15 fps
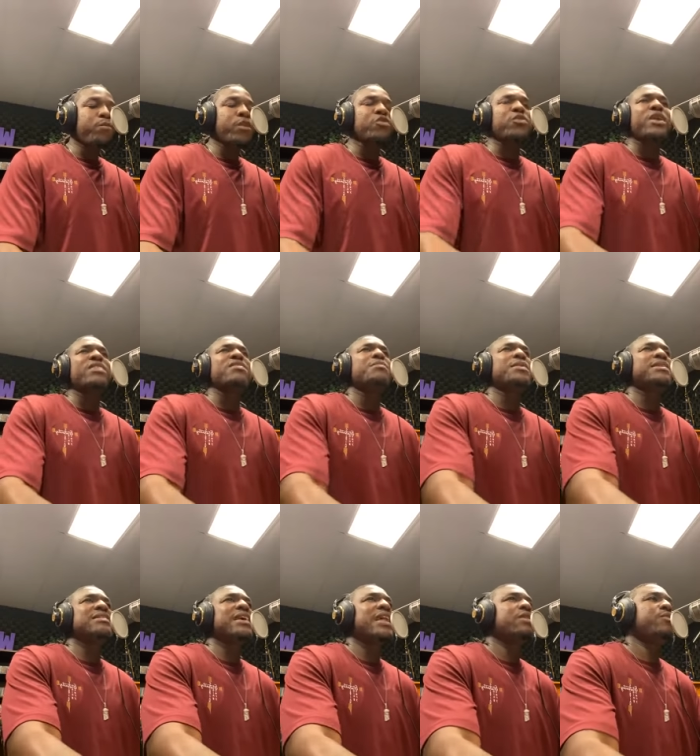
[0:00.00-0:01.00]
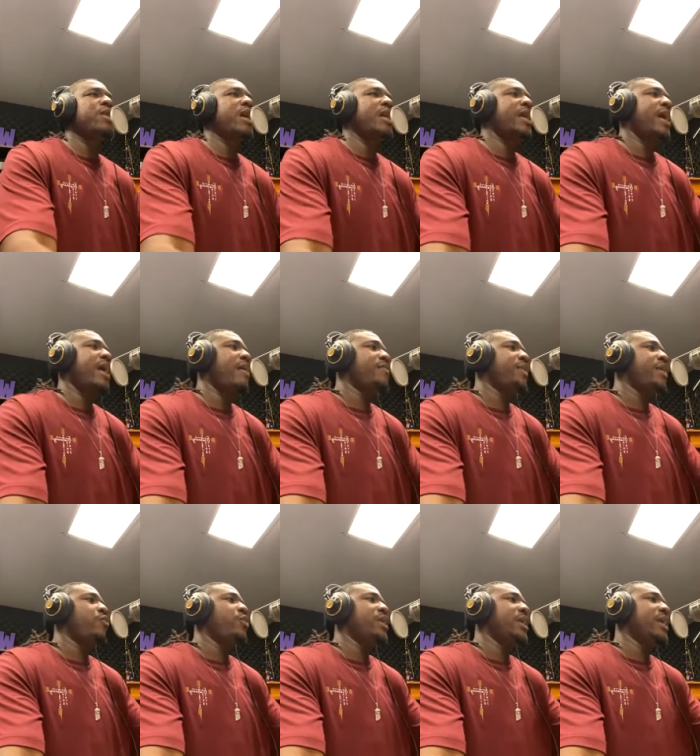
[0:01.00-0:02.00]
So that's the mentality we got to have
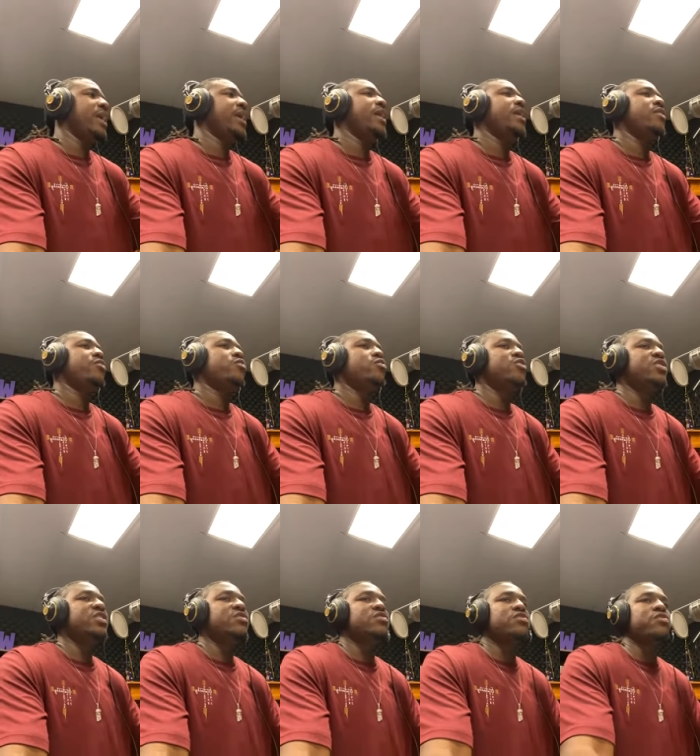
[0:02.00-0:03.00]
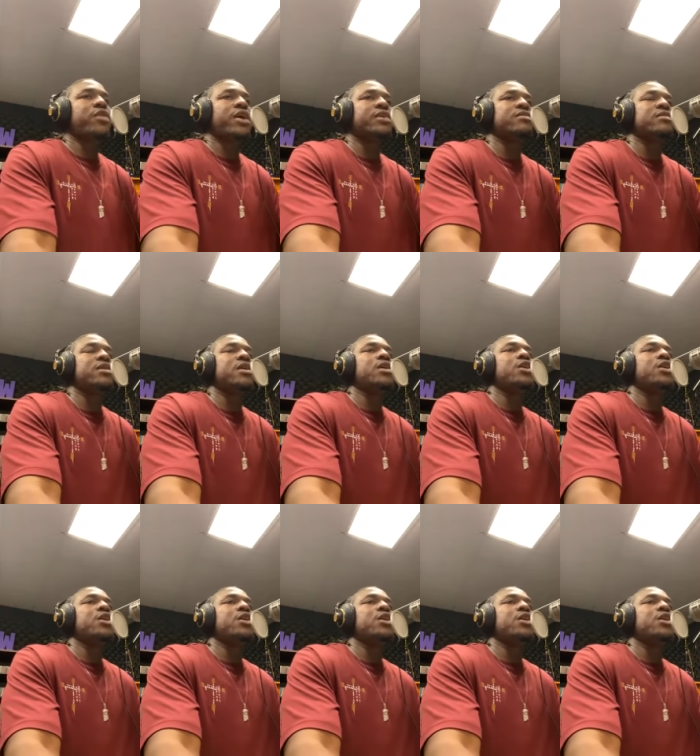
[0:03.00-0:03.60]
that we can through Jesus Christ